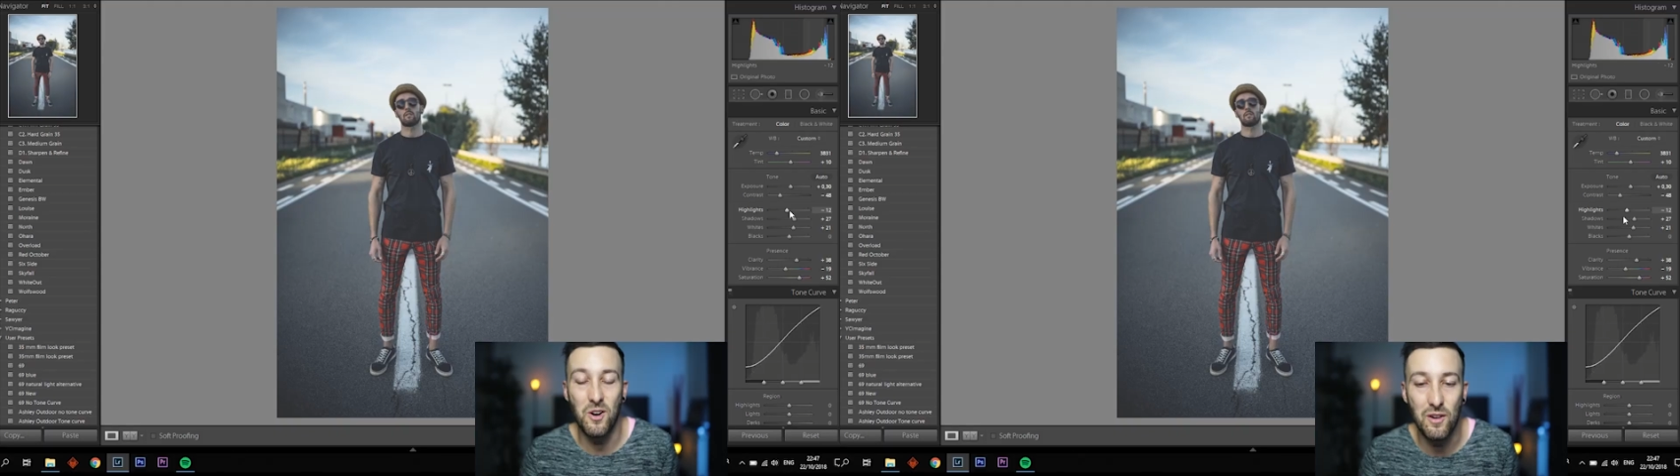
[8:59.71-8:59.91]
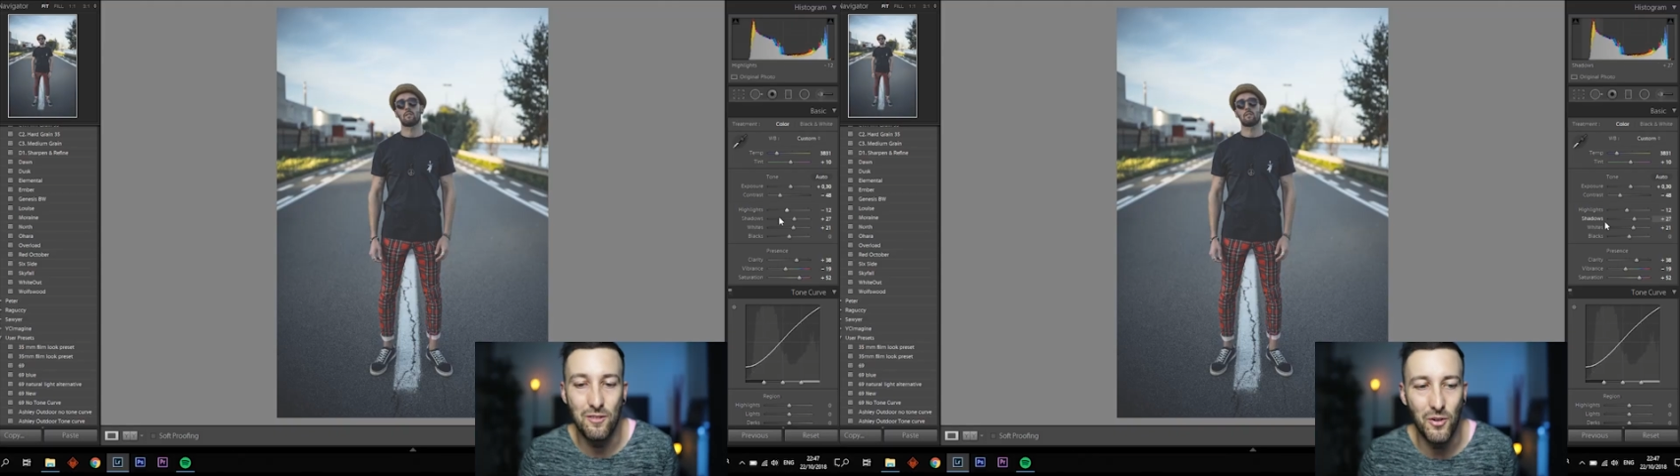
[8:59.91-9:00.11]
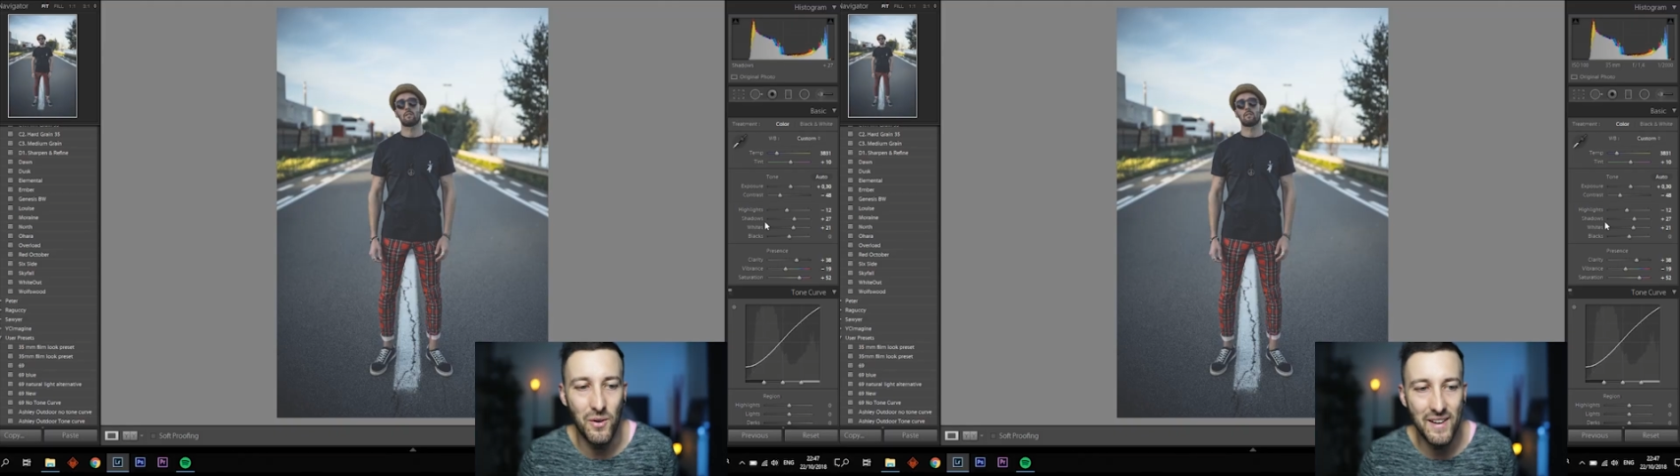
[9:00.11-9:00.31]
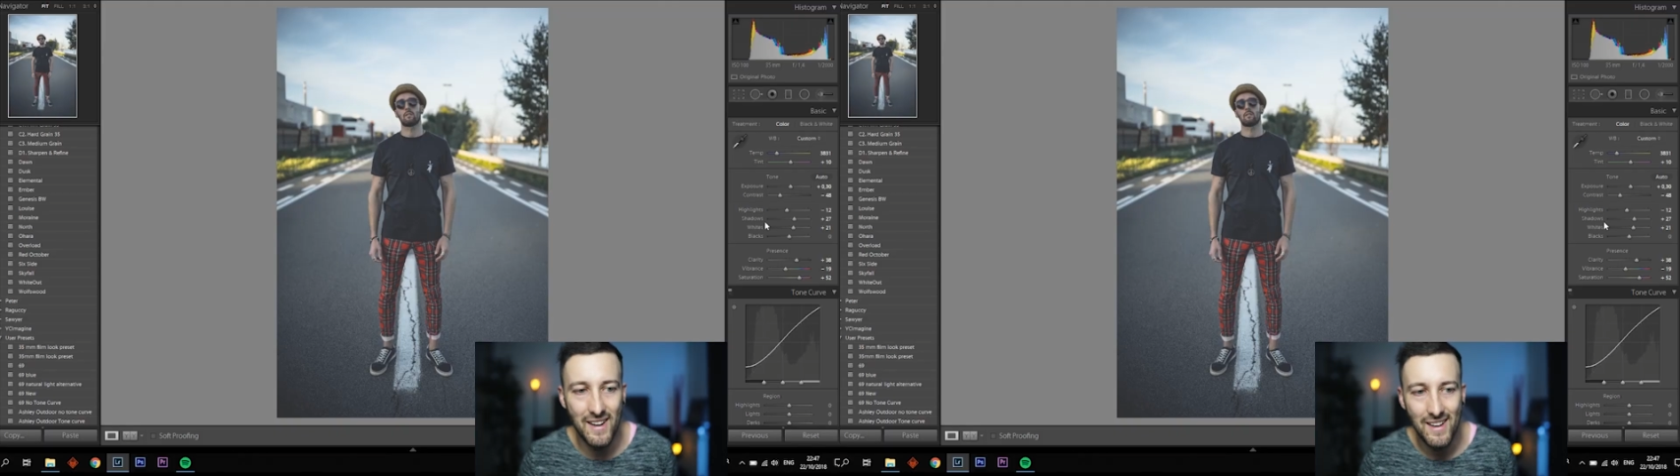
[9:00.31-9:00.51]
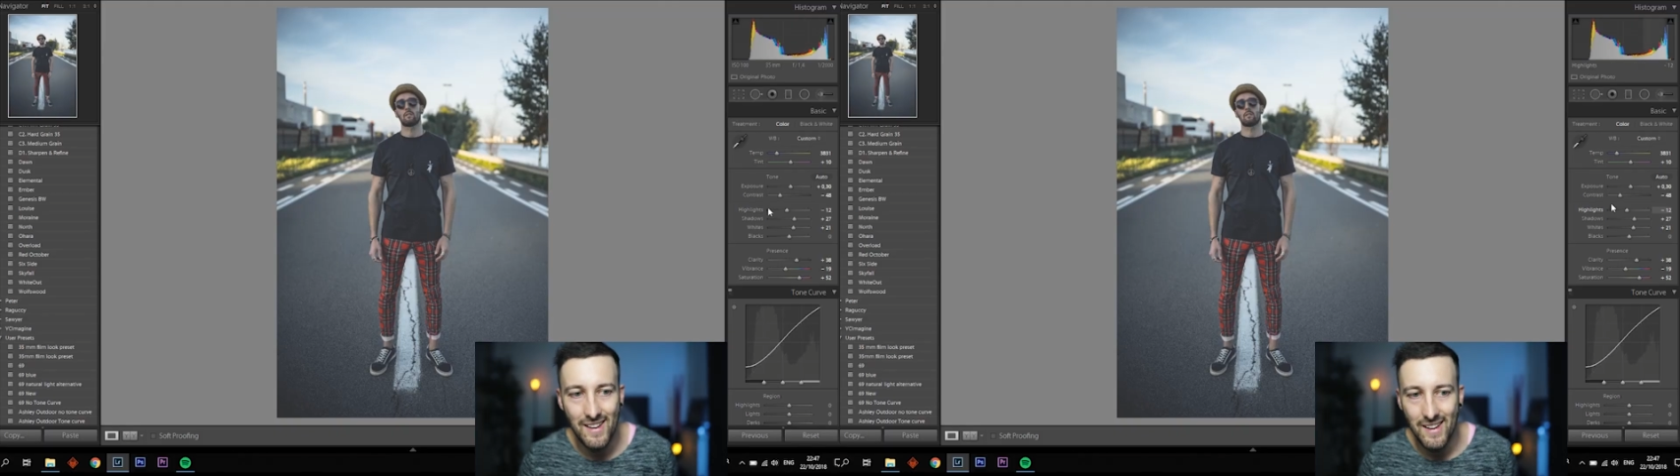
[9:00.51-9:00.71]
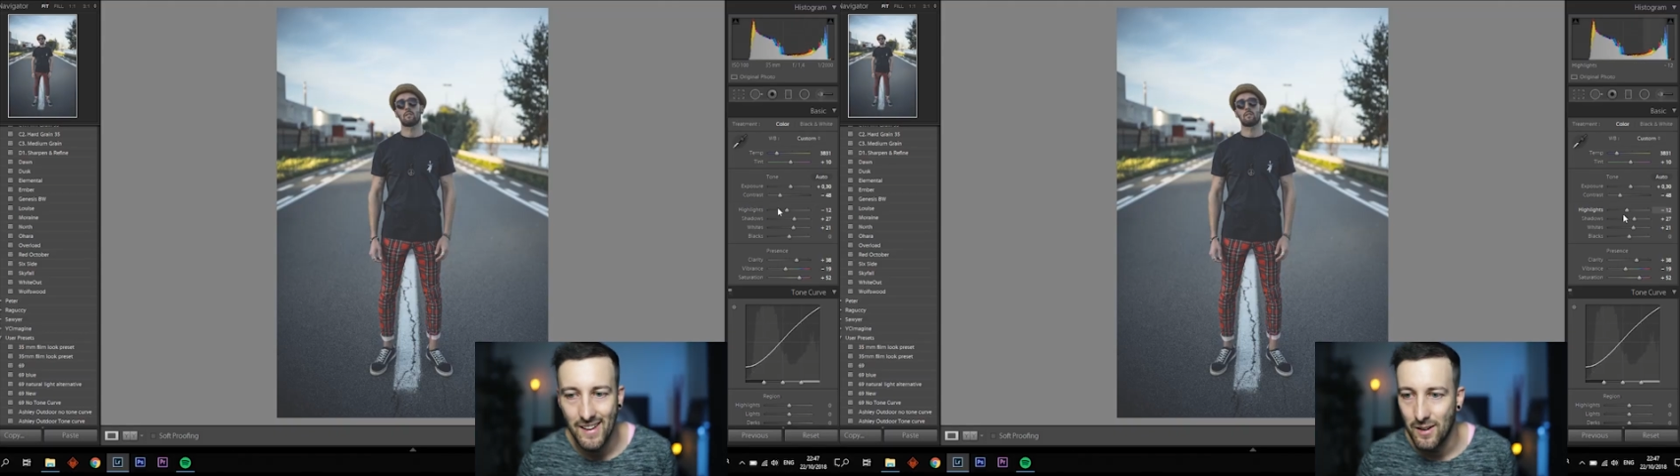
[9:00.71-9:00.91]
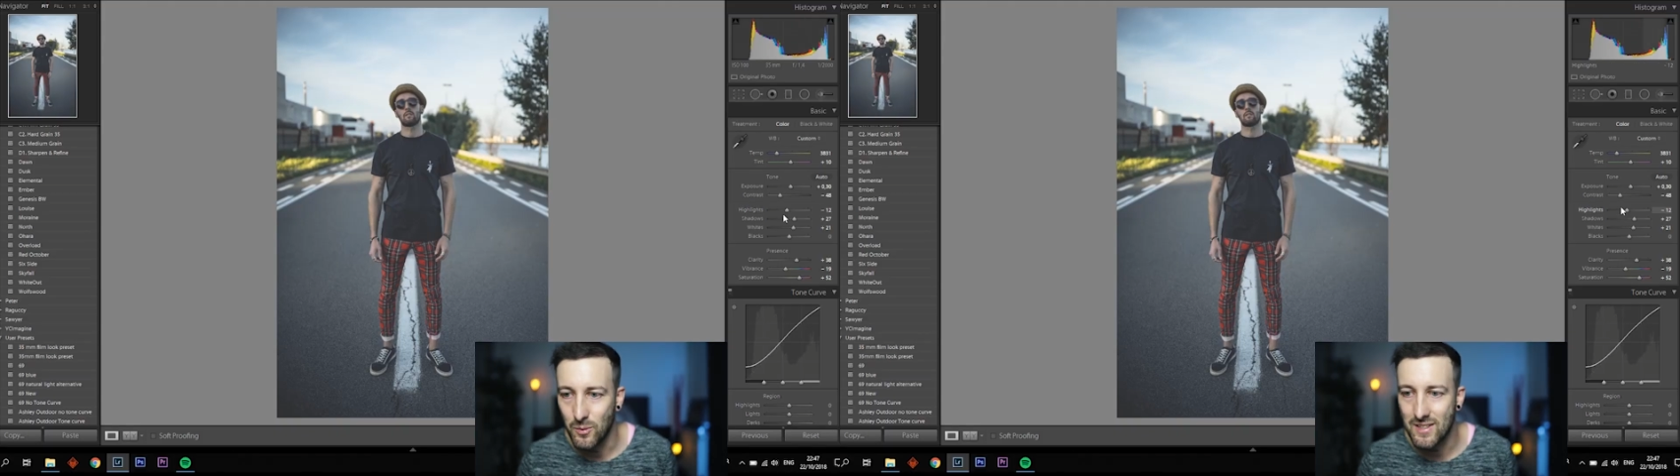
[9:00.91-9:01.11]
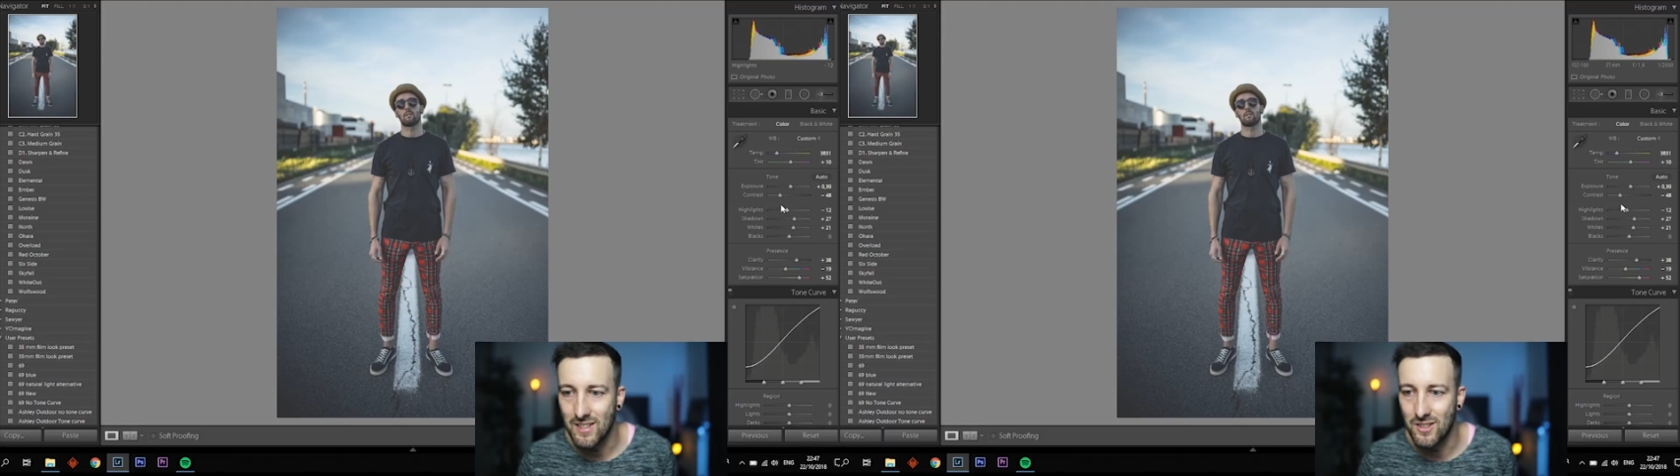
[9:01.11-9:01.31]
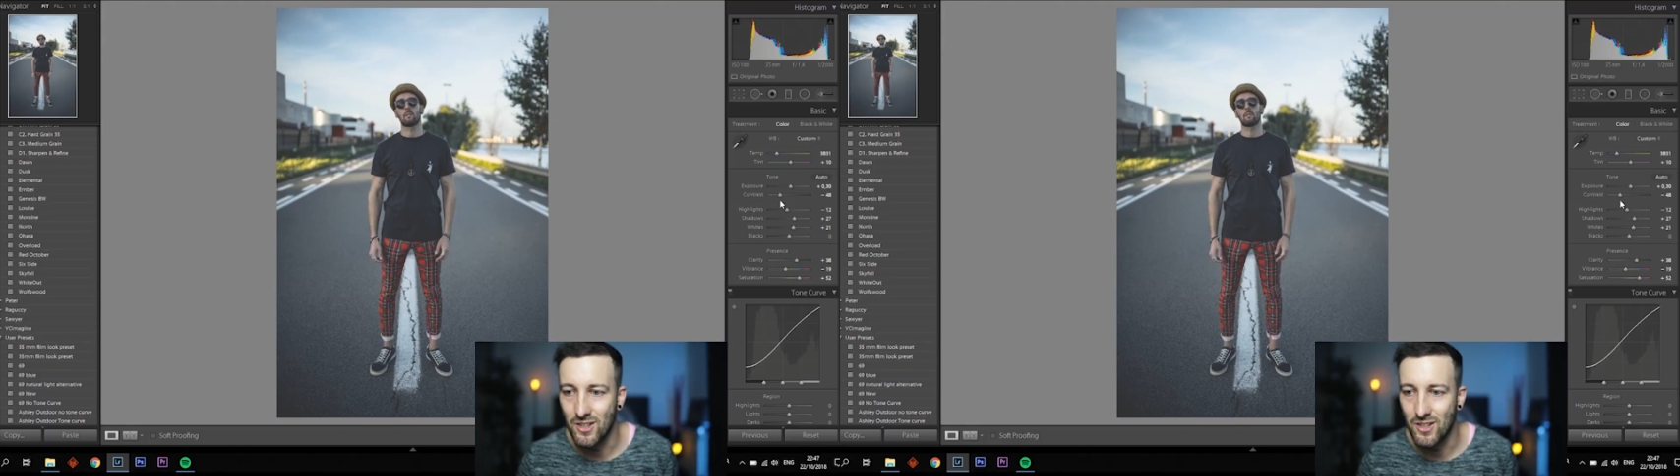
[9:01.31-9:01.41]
going for here with the